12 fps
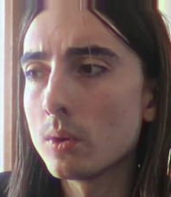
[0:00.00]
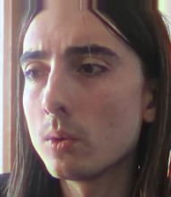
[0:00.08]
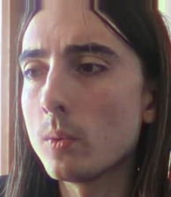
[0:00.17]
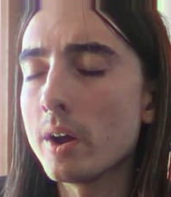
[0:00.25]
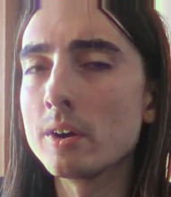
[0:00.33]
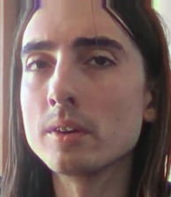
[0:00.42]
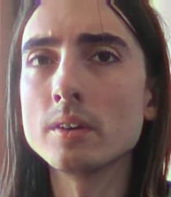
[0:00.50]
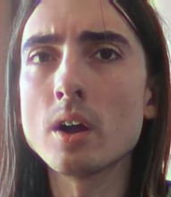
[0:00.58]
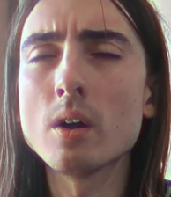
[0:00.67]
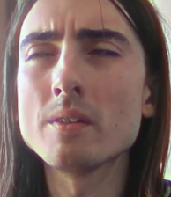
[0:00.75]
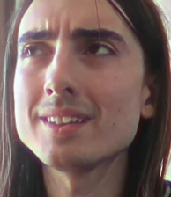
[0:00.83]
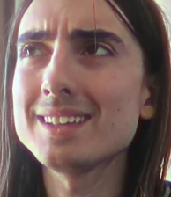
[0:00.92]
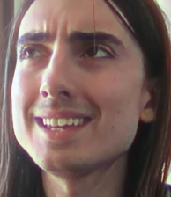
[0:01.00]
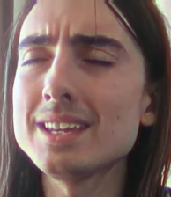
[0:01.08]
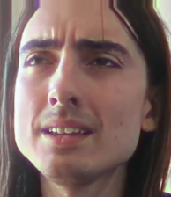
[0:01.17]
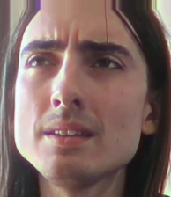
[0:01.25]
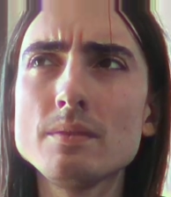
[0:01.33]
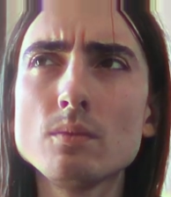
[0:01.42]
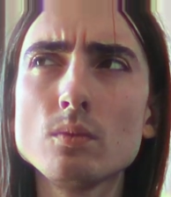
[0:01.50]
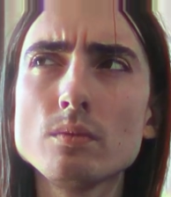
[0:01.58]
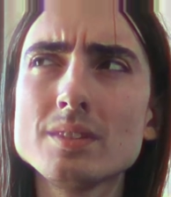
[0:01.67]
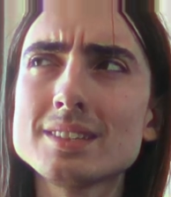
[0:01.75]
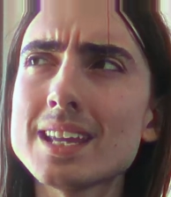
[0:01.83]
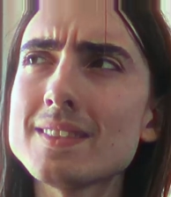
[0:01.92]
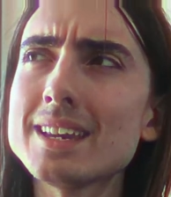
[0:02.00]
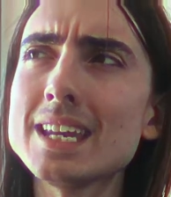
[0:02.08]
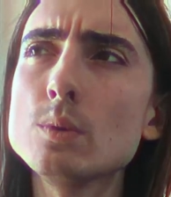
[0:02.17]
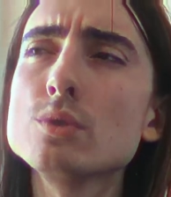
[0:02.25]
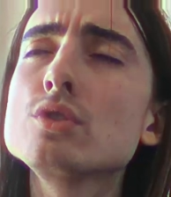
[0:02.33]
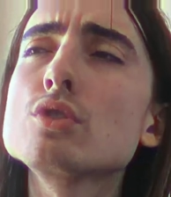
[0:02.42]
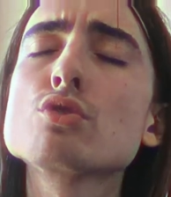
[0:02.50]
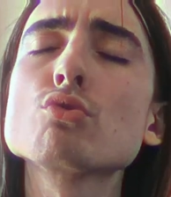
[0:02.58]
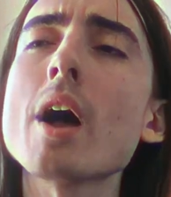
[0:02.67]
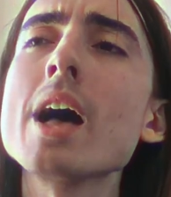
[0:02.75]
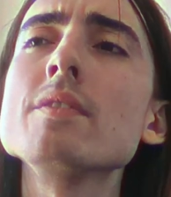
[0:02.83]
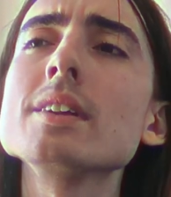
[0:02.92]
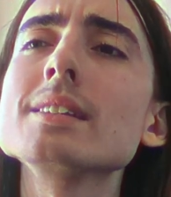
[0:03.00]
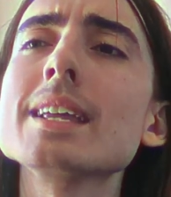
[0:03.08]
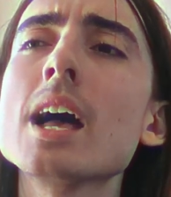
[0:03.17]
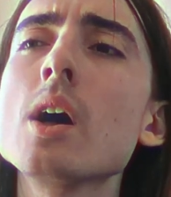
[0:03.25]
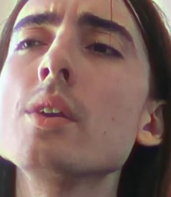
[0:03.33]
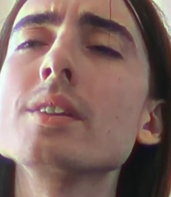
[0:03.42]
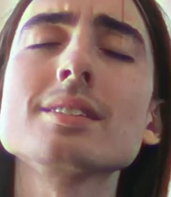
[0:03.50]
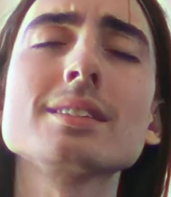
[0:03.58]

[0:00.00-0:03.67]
where he said that he was just driving down a